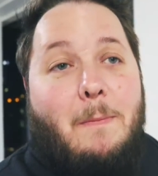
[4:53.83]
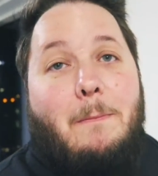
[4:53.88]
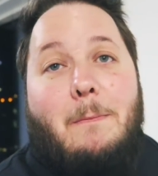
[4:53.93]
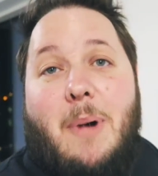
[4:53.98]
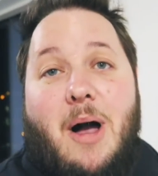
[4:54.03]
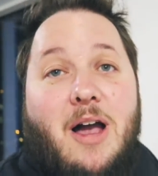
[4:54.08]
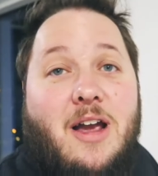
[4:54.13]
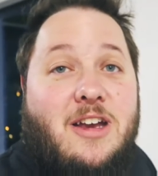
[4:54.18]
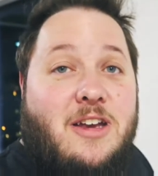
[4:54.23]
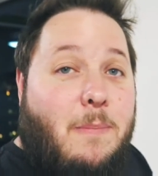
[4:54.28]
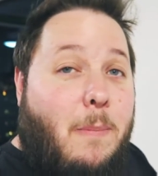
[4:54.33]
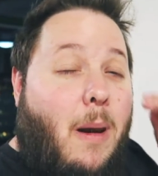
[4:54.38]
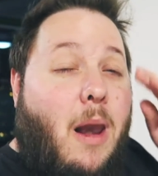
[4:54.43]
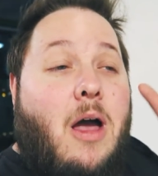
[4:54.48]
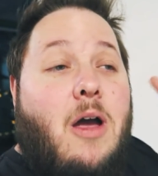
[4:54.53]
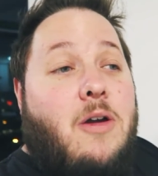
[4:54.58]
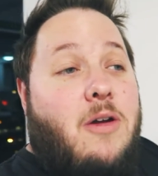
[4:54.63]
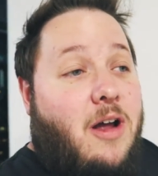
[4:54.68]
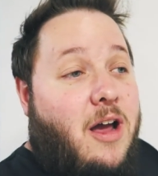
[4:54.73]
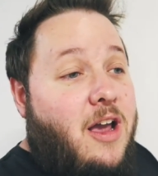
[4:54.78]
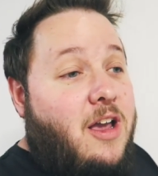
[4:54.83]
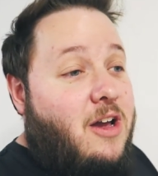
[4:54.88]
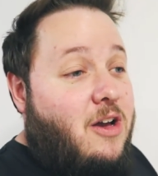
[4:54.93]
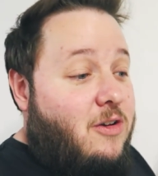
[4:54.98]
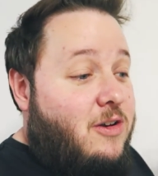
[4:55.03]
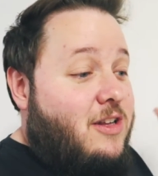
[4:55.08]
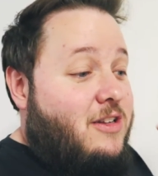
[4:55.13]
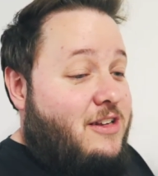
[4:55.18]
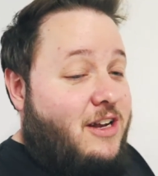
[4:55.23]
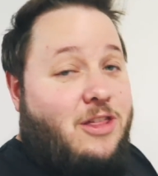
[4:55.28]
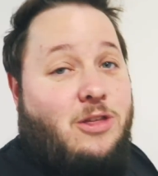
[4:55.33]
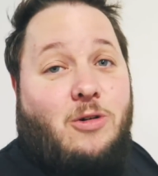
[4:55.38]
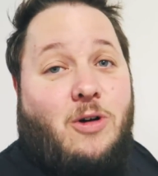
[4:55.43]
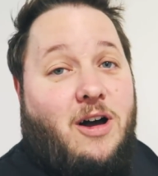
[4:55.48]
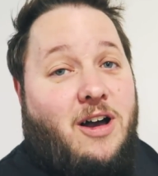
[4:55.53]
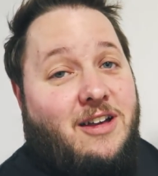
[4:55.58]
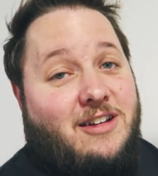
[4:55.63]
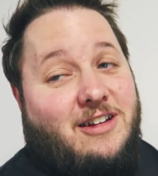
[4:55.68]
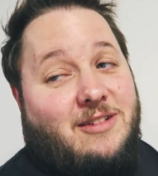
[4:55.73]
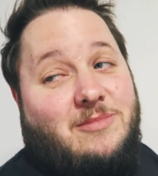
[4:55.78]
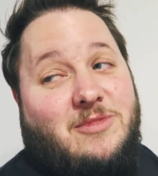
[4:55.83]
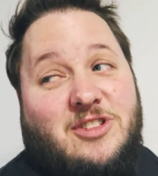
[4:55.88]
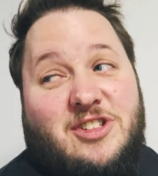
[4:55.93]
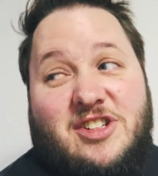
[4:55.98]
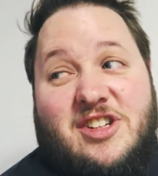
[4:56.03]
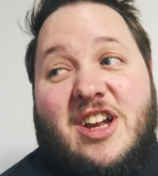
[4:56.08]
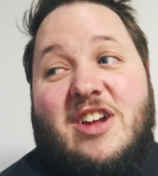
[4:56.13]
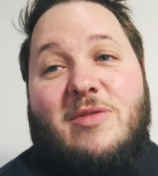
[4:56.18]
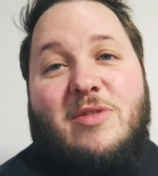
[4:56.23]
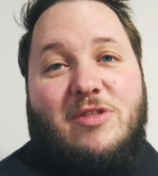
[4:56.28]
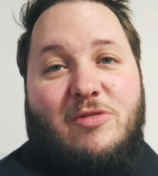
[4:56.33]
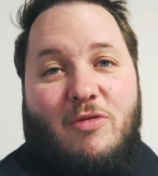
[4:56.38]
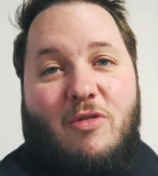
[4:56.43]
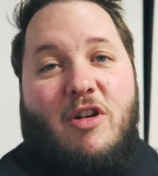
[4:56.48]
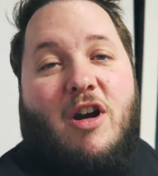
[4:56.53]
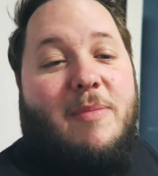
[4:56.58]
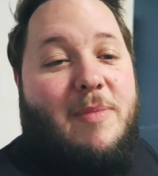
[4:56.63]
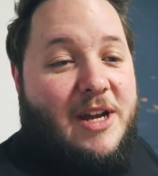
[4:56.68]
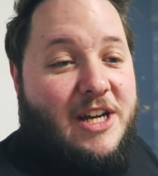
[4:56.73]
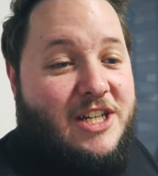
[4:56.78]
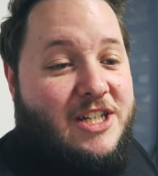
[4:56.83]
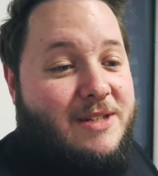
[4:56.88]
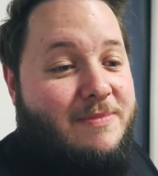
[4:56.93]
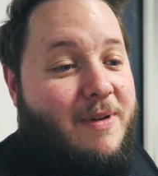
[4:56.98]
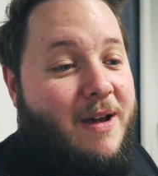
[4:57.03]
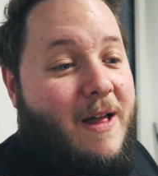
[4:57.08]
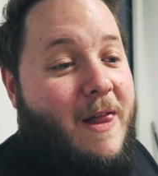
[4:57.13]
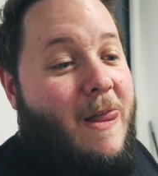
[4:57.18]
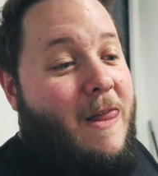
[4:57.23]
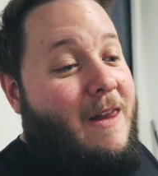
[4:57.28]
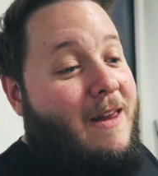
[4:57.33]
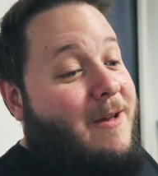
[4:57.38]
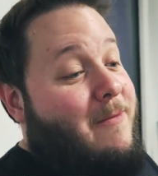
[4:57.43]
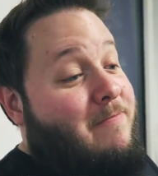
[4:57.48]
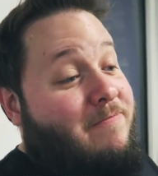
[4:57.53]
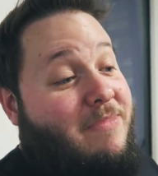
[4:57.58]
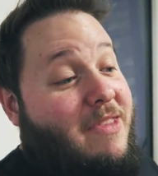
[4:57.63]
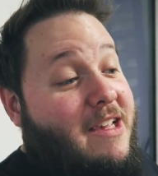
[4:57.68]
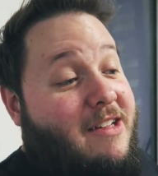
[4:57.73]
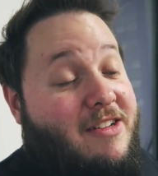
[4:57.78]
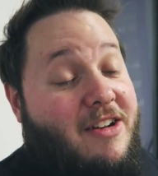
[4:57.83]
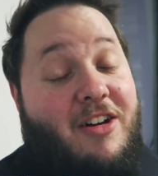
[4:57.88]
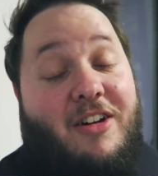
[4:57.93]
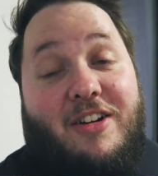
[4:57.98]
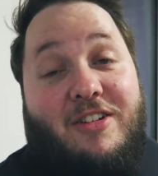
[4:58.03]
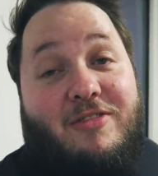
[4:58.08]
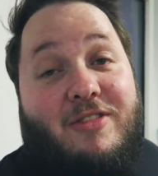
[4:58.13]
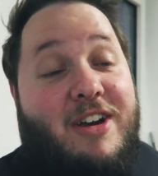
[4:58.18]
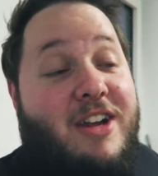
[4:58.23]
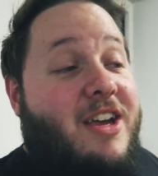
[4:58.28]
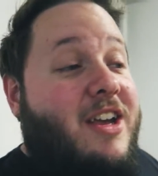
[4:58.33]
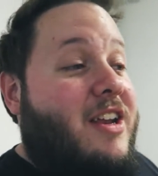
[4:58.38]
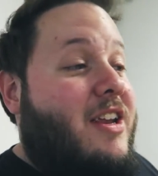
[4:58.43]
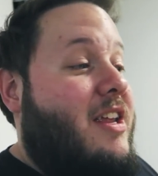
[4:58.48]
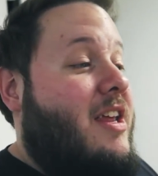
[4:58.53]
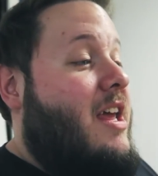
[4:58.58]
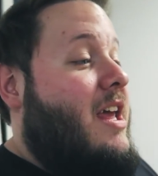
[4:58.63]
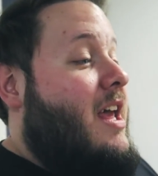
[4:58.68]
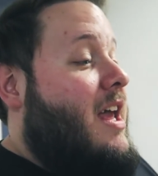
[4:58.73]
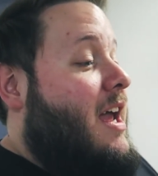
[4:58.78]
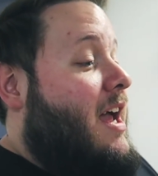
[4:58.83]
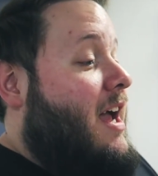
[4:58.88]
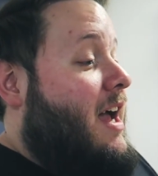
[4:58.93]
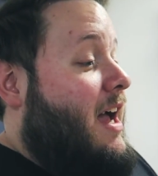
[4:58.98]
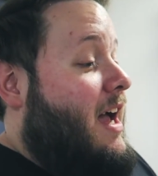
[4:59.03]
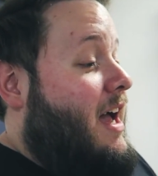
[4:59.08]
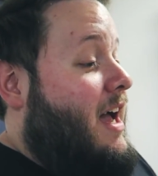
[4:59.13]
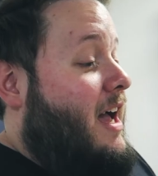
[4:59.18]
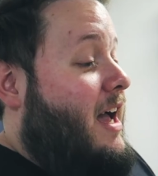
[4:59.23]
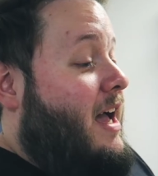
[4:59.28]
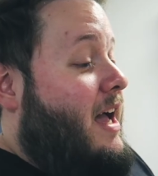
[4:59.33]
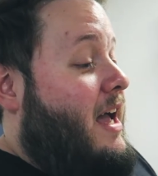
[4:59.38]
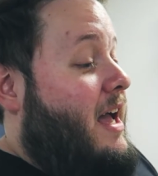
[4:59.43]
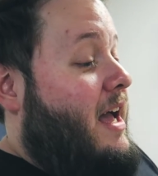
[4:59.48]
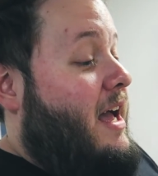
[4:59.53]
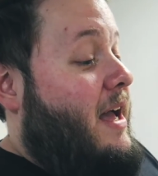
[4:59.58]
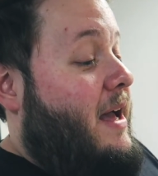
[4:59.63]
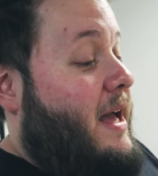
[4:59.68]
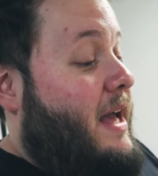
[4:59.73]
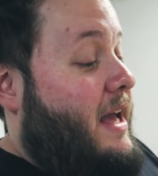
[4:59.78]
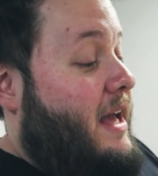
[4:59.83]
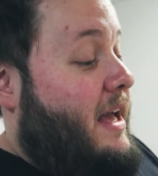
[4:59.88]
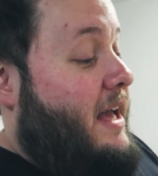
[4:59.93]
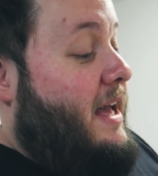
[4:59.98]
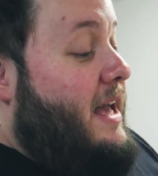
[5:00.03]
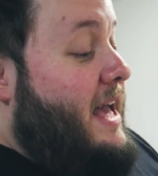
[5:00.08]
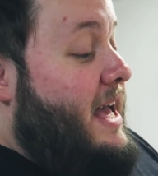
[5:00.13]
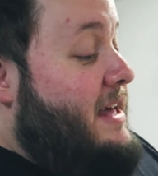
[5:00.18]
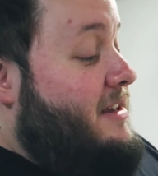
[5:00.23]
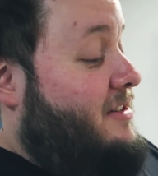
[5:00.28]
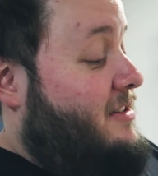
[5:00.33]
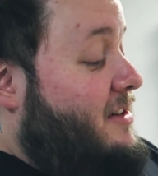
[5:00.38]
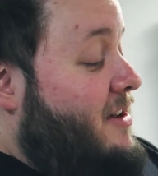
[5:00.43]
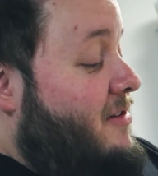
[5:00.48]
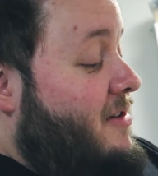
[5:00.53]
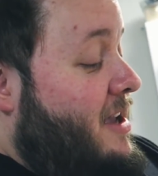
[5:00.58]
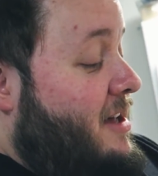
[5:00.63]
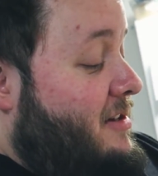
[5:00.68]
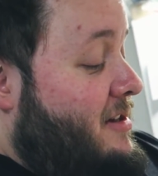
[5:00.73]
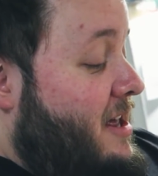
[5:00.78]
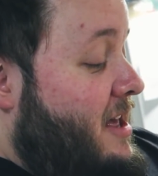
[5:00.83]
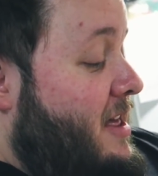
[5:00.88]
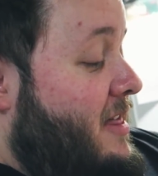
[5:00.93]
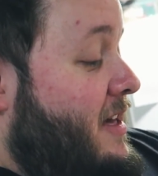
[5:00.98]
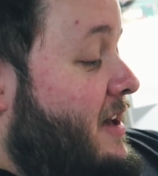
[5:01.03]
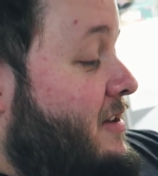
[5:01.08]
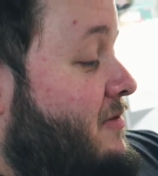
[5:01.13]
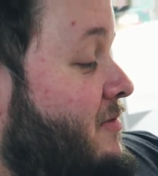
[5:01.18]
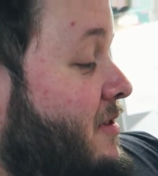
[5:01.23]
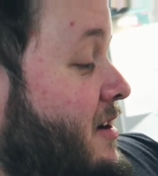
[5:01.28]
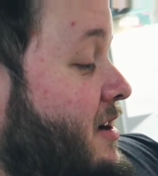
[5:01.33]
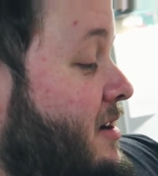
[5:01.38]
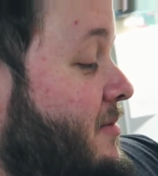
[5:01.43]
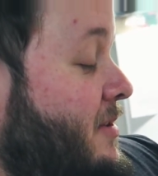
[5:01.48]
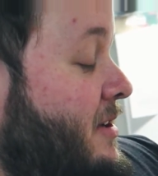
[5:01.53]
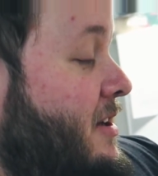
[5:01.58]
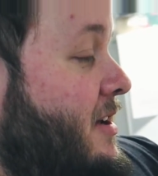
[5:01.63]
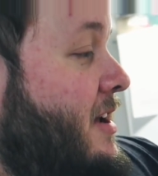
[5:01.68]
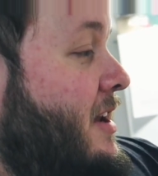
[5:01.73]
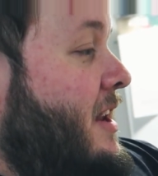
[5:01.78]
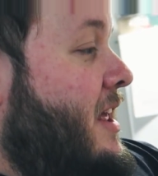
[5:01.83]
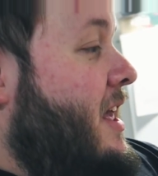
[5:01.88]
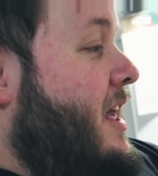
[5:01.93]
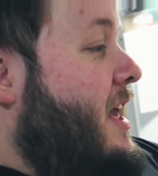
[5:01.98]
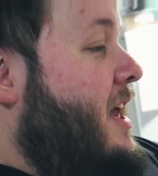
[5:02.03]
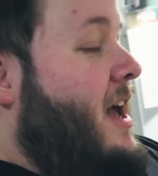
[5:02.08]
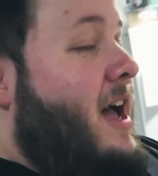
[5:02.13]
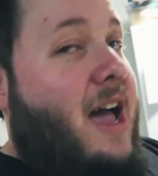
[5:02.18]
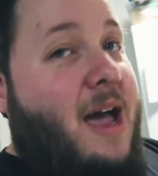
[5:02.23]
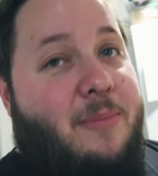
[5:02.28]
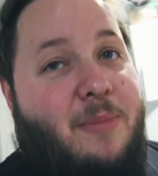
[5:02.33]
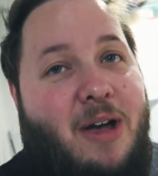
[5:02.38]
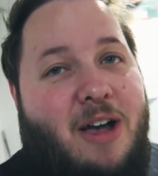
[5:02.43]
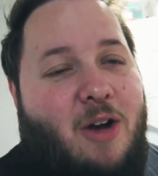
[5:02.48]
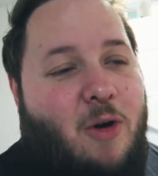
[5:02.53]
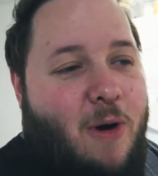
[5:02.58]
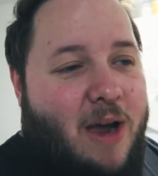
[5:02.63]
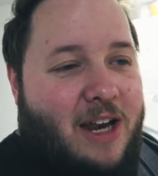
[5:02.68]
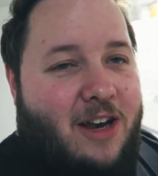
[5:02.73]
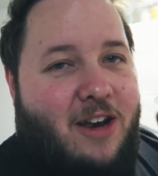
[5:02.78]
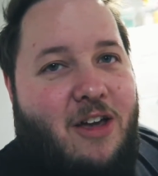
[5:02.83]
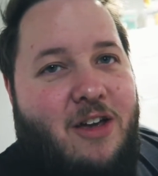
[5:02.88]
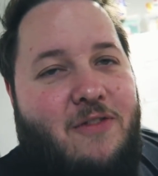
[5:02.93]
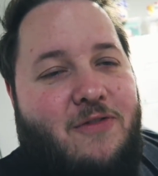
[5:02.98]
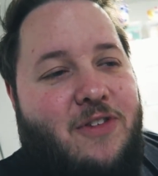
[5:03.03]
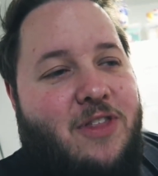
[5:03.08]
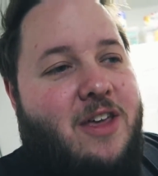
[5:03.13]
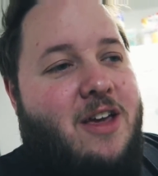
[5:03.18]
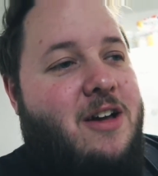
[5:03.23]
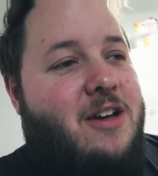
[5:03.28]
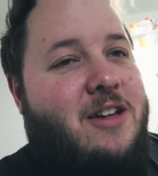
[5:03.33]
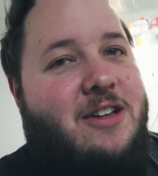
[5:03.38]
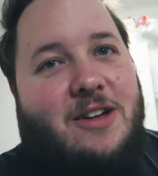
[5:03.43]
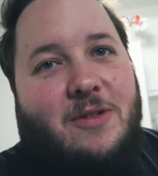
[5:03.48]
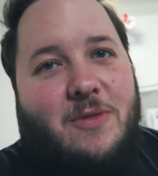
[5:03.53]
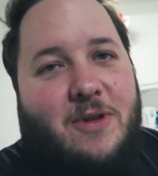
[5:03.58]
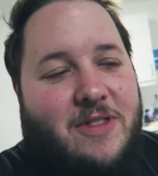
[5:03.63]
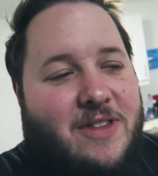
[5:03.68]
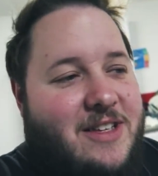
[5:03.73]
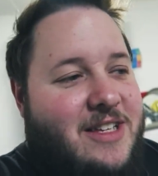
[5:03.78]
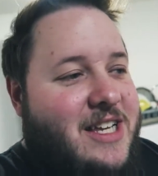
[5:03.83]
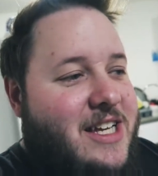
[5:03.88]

Mind blown. I honestly thought Iceland was rubbish, but it's not, it's really good. So yeah, that is what I'm going to be doing. Quick note for the guys that won the